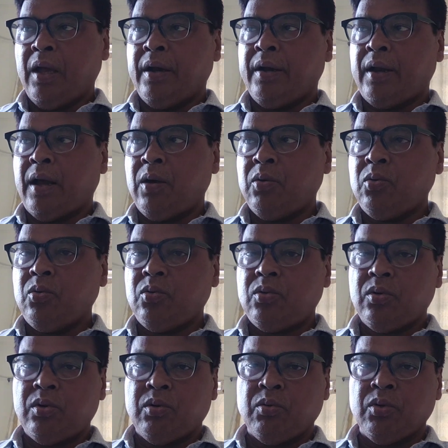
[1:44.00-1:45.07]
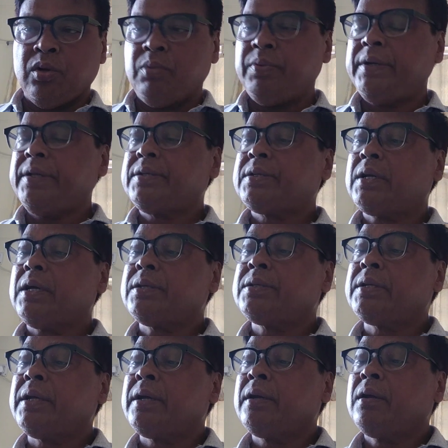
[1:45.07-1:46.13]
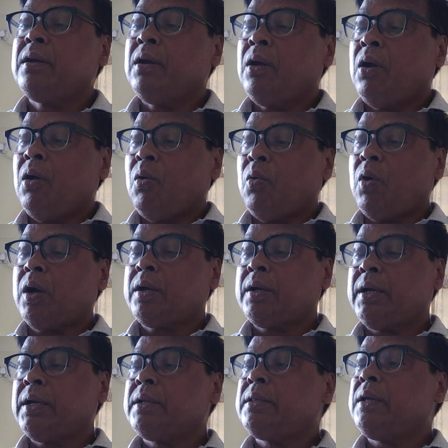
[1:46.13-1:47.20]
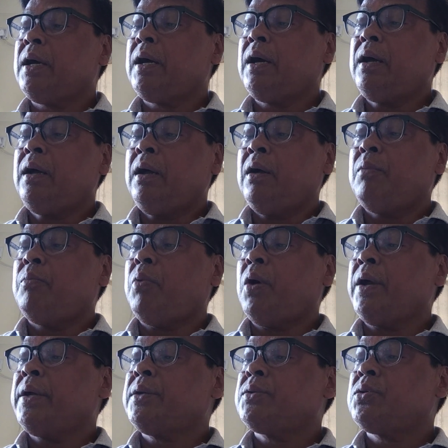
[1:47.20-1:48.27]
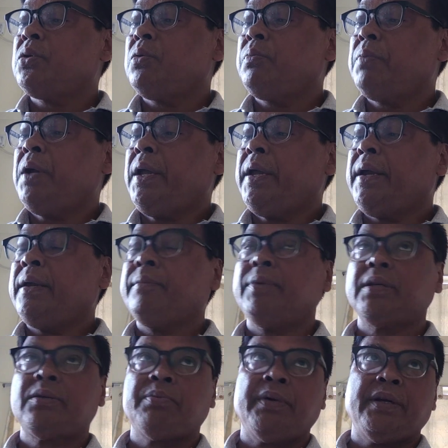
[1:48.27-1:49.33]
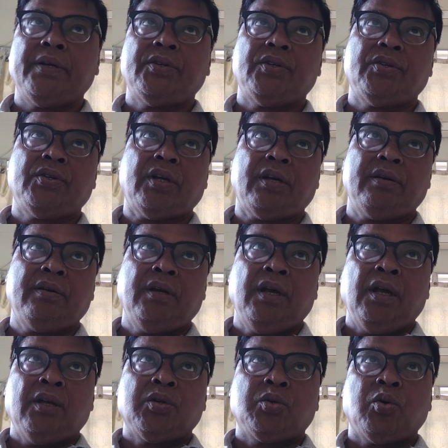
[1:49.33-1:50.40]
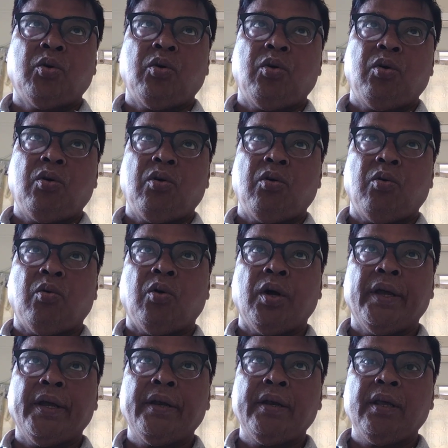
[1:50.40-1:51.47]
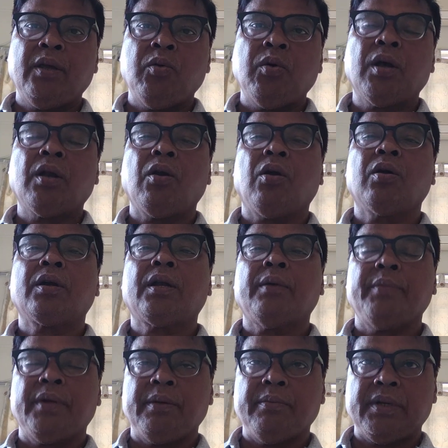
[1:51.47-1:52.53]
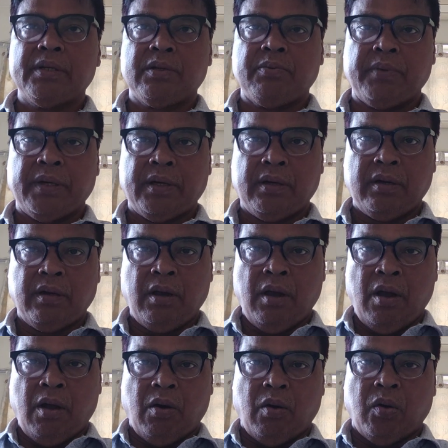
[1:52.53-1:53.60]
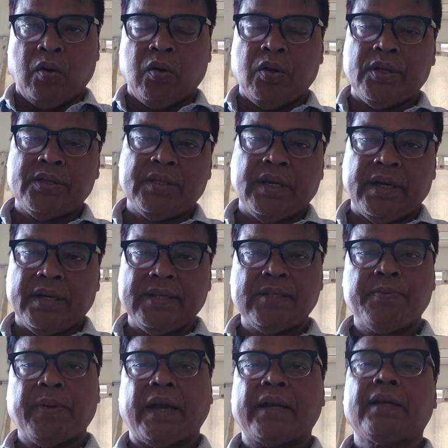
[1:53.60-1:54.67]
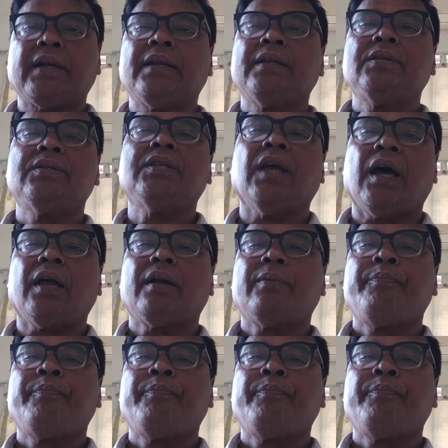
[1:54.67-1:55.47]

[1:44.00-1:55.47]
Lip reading: Now we will be discussing what are the points of investment decision. So when you are long-term investment, always the risk factor is there.